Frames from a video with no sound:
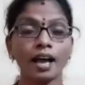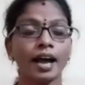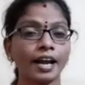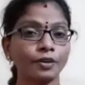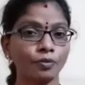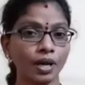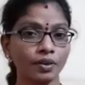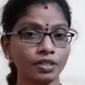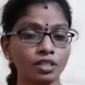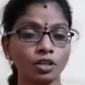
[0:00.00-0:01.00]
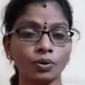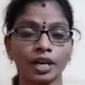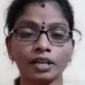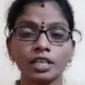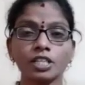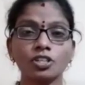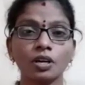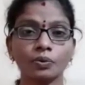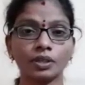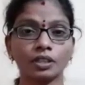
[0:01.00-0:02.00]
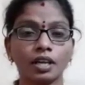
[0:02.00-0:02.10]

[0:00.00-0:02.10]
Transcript: And where is it located, children?